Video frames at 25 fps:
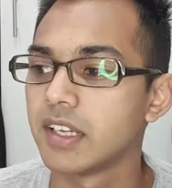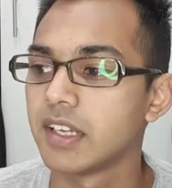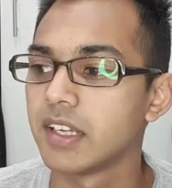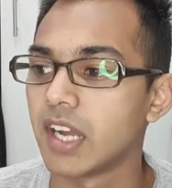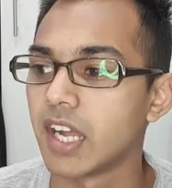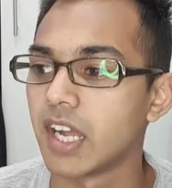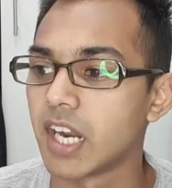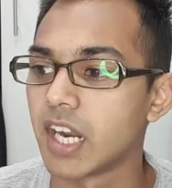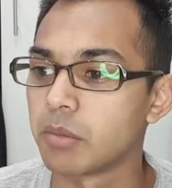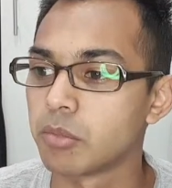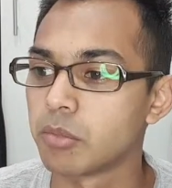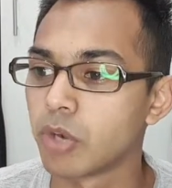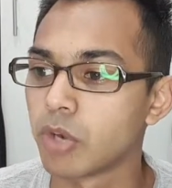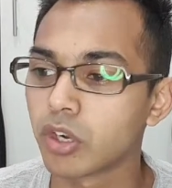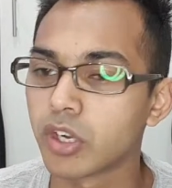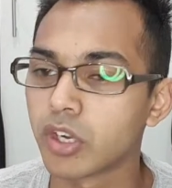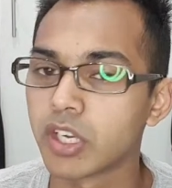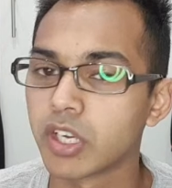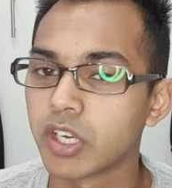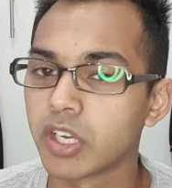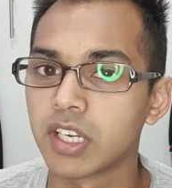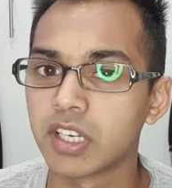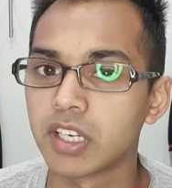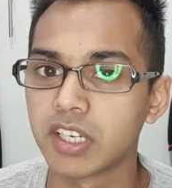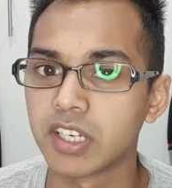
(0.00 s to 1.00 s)
And I'm not
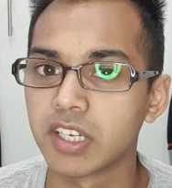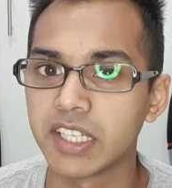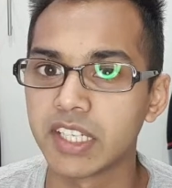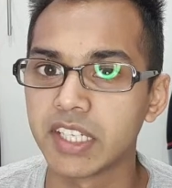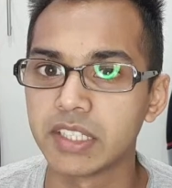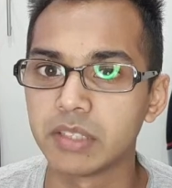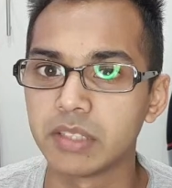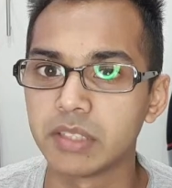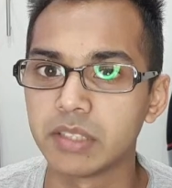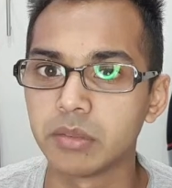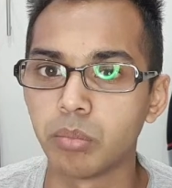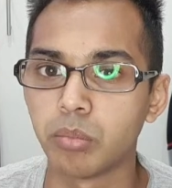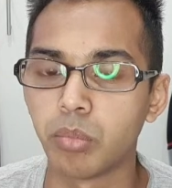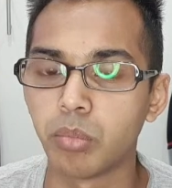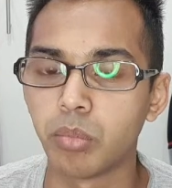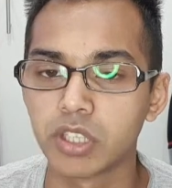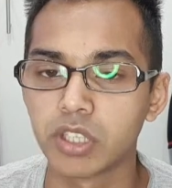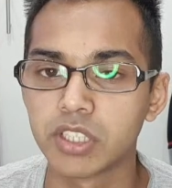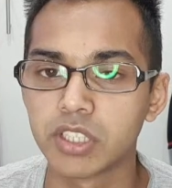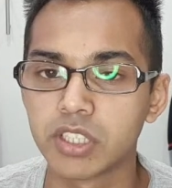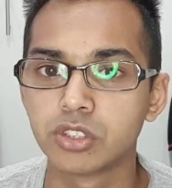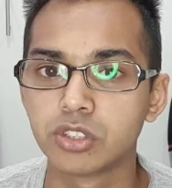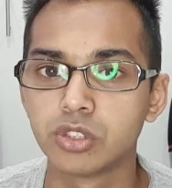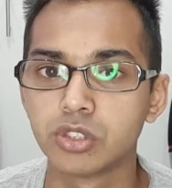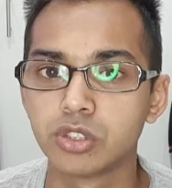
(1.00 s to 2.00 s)
gonna really bother
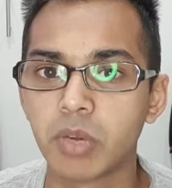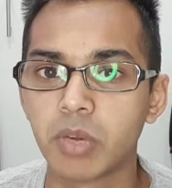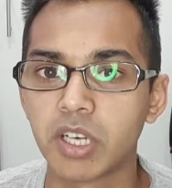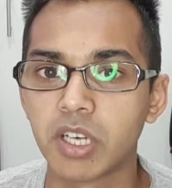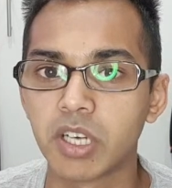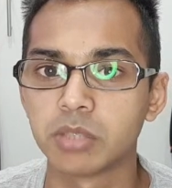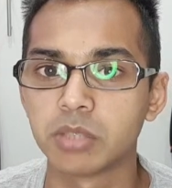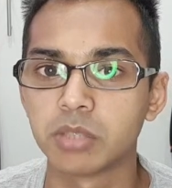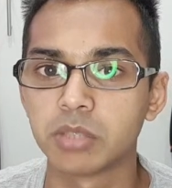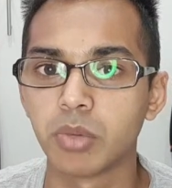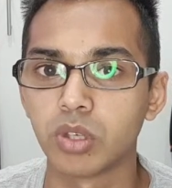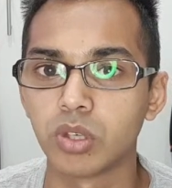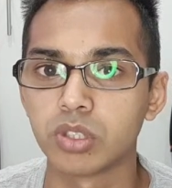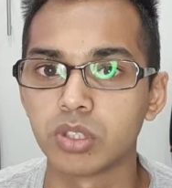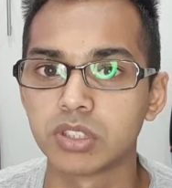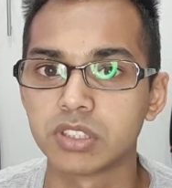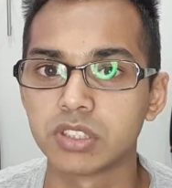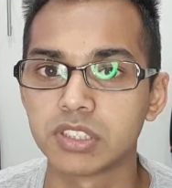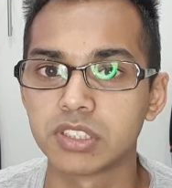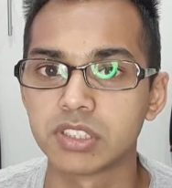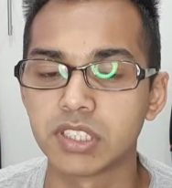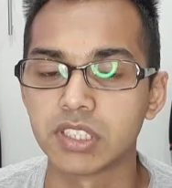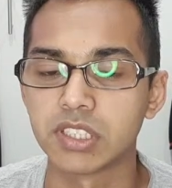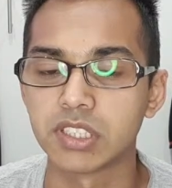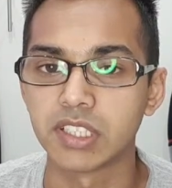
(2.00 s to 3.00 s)
too much about
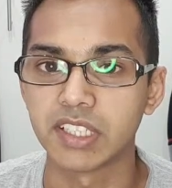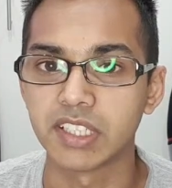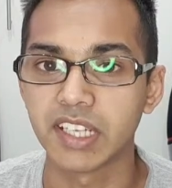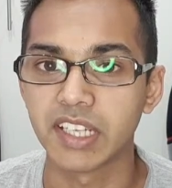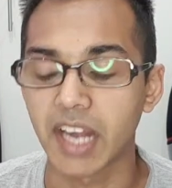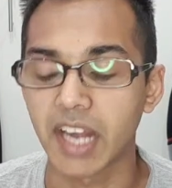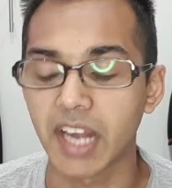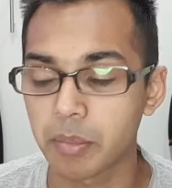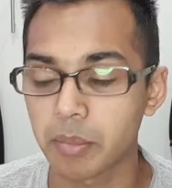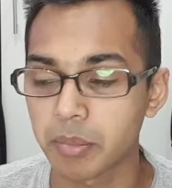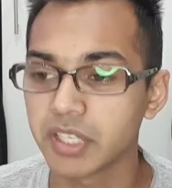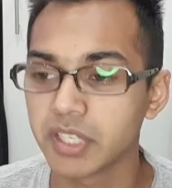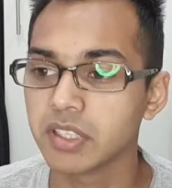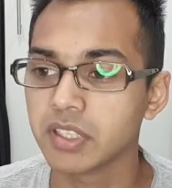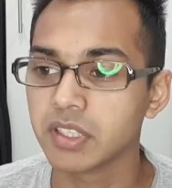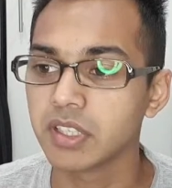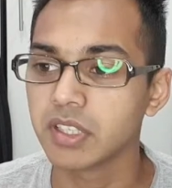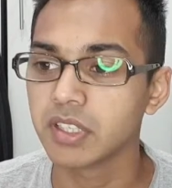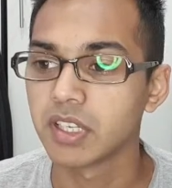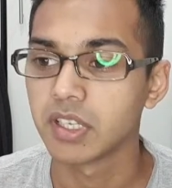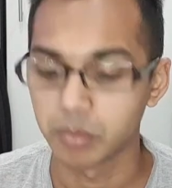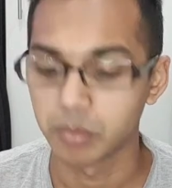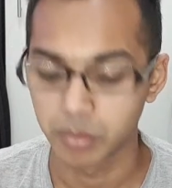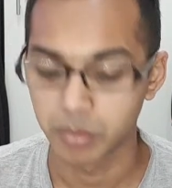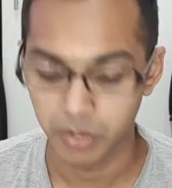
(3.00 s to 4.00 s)
rewrapping
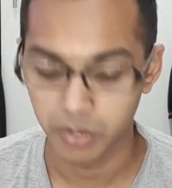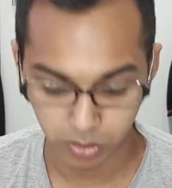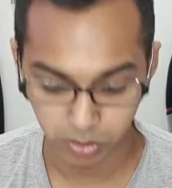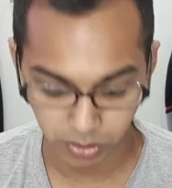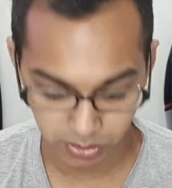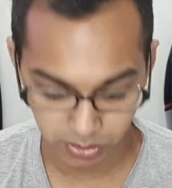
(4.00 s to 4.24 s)
because